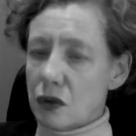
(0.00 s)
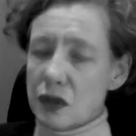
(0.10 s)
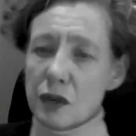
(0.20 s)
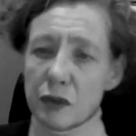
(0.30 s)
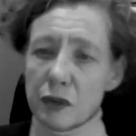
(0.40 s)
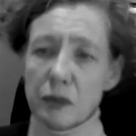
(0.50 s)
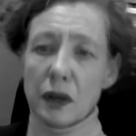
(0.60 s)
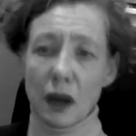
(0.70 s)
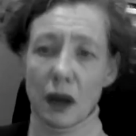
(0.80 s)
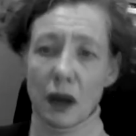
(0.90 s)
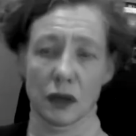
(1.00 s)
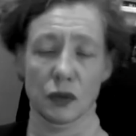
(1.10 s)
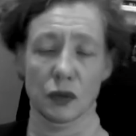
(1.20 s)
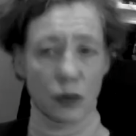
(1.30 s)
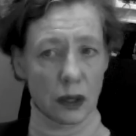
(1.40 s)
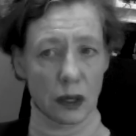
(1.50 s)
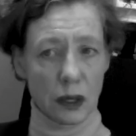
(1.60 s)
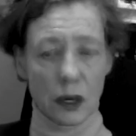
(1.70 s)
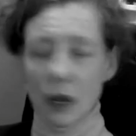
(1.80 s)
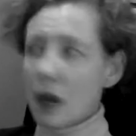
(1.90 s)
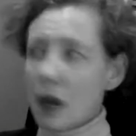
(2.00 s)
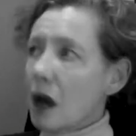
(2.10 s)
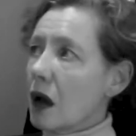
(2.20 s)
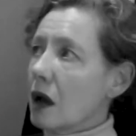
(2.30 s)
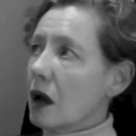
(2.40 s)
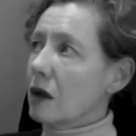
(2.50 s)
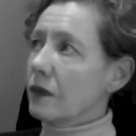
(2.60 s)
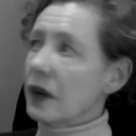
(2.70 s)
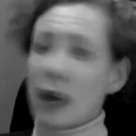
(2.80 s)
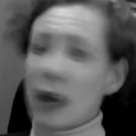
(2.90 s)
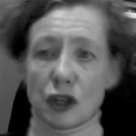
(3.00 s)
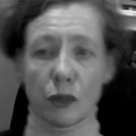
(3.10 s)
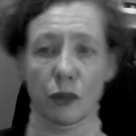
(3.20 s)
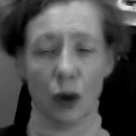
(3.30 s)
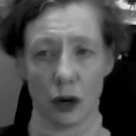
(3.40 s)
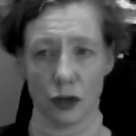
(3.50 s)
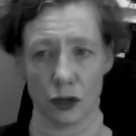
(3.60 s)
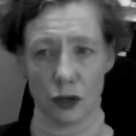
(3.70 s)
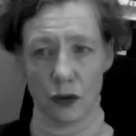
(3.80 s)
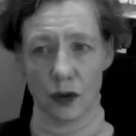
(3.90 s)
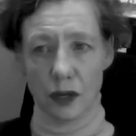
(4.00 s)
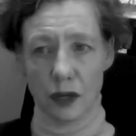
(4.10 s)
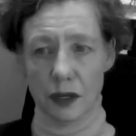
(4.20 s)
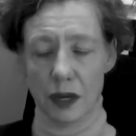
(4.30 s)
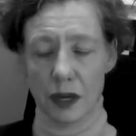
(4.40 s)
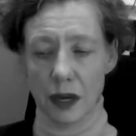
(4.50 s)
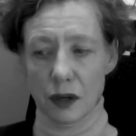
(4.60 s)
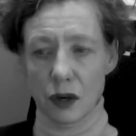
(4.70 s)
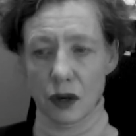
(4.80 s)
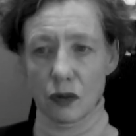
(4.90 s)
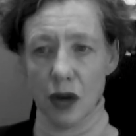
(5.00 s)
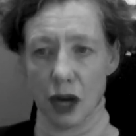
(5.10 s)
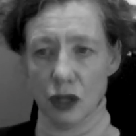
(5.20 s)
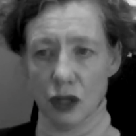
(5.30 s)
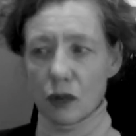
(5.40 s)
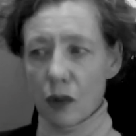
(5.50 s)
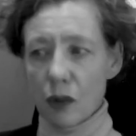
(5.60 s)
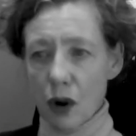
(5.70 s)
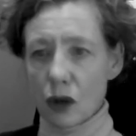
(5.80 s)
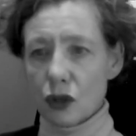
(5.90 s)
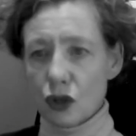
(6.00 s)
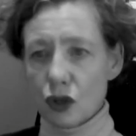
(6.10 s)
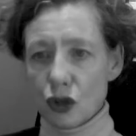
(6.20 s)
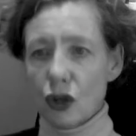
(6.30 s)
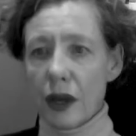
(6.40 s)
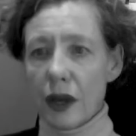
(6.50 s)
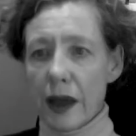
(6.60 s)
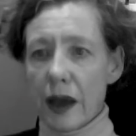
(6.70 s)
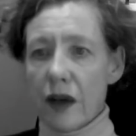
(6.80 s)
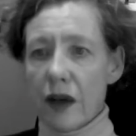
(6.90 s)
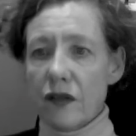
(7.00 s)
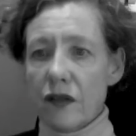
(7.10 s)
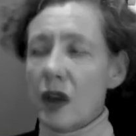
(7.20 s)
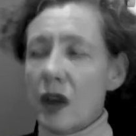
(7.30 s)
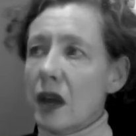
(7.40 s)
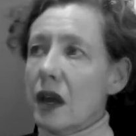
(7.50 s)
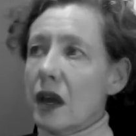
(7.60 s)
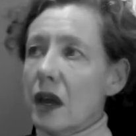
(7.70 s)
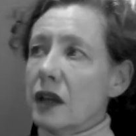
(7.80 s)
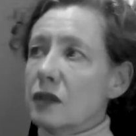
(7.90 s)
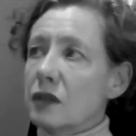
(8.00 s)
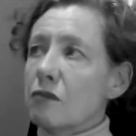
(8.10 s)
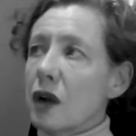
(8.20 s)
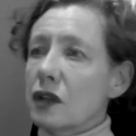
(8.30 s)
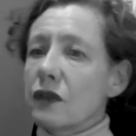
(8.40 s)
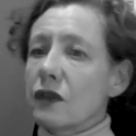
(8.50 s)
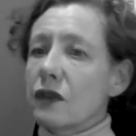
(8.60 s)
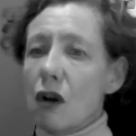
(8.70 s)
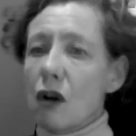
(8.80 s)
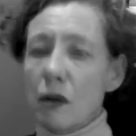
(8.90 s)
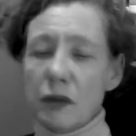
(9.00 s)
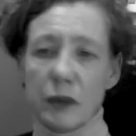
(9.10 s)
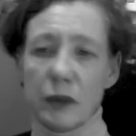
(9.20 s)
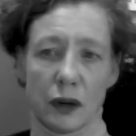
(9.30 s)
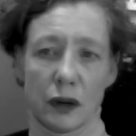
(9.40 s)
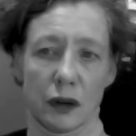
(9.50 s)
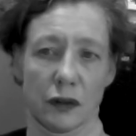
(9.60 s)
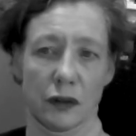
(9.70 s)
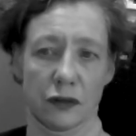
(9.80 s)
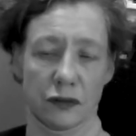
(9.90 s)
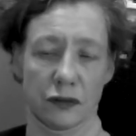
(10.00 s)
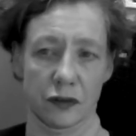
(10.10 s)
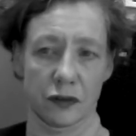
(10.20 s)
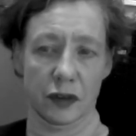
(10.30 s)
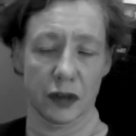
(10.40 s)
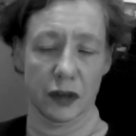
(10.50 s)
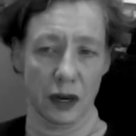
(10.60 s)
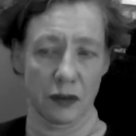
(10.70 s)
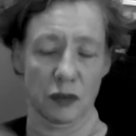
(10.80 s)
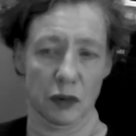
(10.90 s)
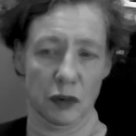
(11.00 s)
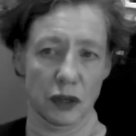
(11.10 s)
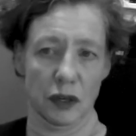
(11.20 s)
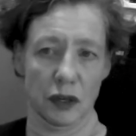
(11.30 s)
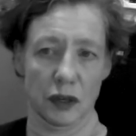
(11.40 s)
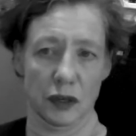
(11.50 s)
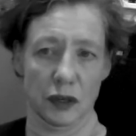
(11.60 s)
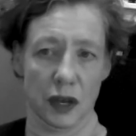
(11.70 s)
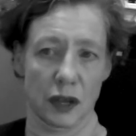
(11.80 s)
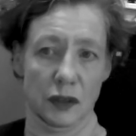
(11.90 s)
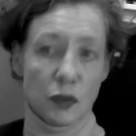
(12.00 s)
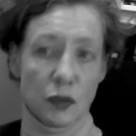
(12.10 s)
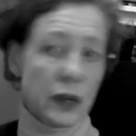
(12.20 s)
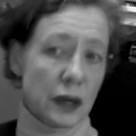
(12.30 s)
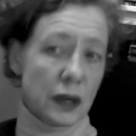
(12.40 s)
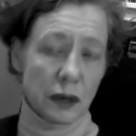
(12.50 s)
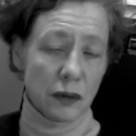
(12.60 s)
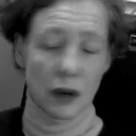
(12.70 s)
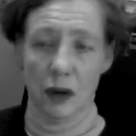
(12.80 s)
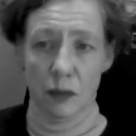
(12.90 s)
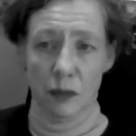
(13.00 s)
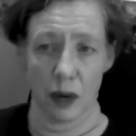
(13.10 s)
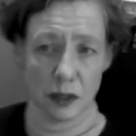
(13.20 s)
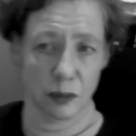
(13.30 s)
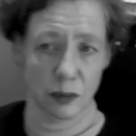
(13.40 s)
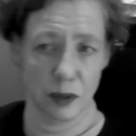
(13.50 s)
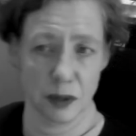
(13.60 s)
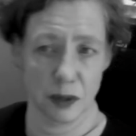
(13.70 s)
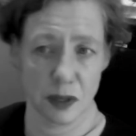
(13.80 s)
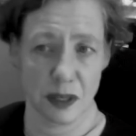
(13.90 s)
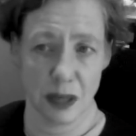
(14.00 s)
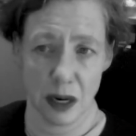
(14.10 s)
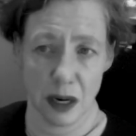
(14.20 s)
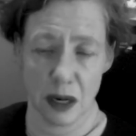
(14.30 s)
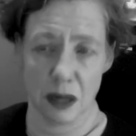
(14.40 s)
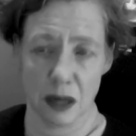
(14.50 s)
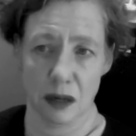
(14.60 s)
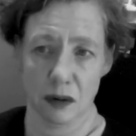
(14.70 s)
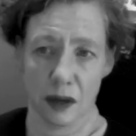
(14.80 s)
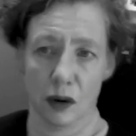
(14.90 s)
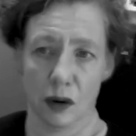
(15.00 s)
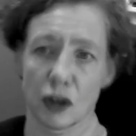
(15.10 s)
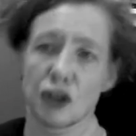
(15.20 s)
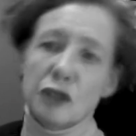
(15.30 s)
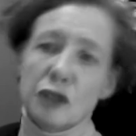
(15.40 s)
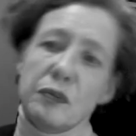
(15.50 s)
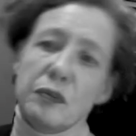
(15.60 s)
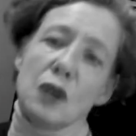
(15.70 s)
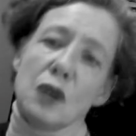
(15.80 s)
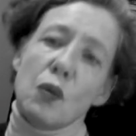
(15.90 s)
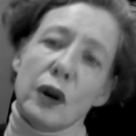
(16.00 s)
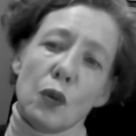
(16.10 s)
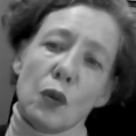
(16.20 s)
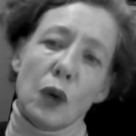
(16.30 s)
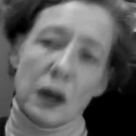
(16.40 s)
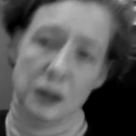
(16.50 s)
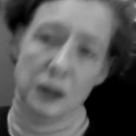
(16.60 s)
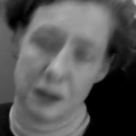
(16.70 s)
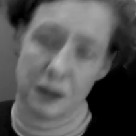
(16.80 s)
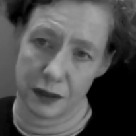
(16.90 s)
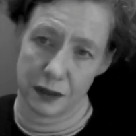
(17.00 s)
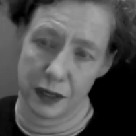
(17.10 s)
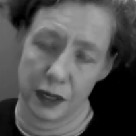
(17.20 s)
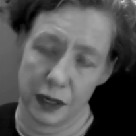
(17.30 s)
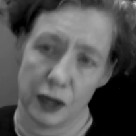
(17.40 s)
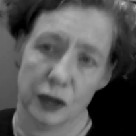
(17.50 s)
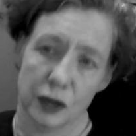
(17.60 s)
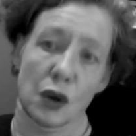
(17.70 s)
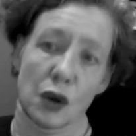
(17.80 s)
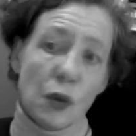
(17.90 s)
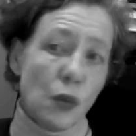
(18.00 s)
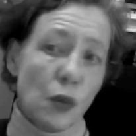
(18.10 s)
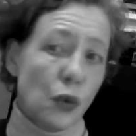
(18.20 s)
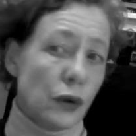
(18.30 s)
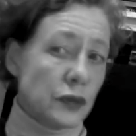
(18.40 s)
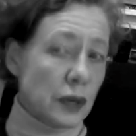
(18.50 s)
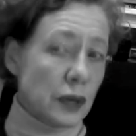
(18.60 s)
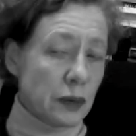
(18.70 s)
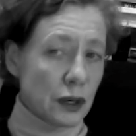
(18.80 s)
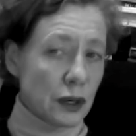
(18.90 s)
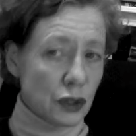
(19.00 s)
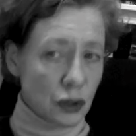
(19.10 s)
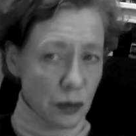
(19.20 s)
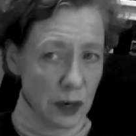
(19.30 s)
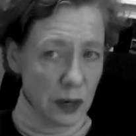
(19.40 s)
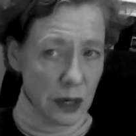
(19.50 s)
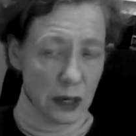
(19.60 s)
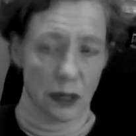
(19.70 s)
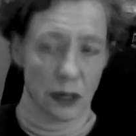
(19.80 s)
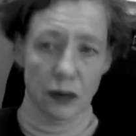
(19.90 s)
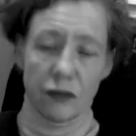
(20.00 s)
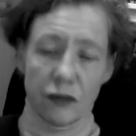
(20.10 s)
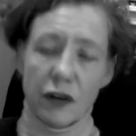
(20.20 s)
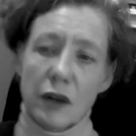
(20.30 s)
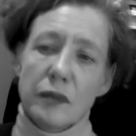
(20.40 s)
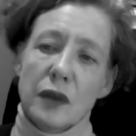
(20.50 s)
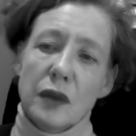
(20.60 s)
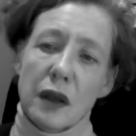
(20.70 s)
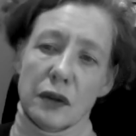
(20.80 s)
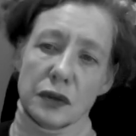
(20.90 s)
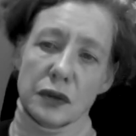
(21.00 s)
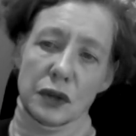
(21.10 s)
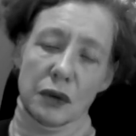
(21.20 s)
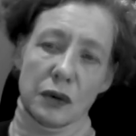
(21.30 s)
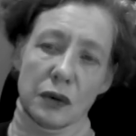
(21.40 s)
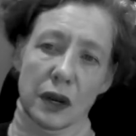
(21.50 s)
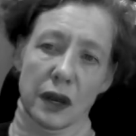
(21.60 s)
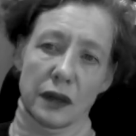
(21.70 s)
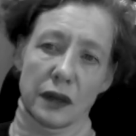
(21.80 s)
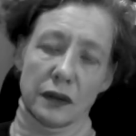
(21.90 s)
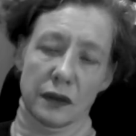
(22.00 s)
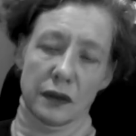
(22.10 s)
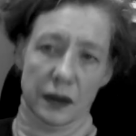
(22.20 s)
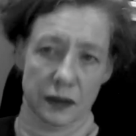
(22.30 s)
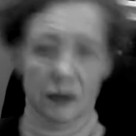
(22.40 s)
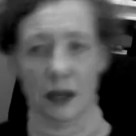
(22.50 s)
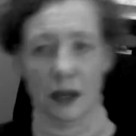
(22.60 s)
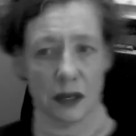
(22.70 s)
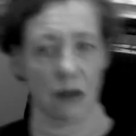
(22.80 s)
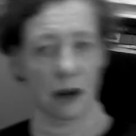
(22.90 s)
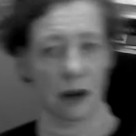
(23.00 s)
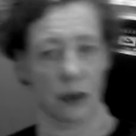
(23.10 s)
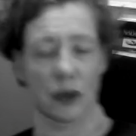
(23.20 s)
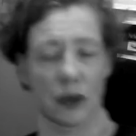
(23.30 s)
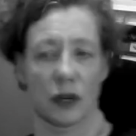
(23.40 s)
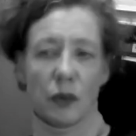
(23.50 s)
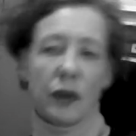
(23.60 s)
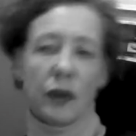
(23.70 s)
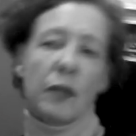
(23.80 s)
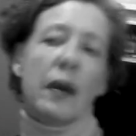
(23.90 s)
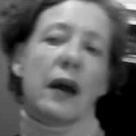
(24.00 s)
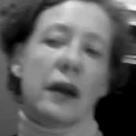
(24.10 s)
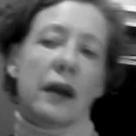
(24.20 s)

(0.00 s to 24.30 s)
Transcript: simply because, really, the National Park Service said, you know, national parks should have as much of a complement of native species as we can possibly sustain. Like, it should be what it was. So wolves had been exterminated from Yellowstone, and they said, that's not right, we need to bring them back.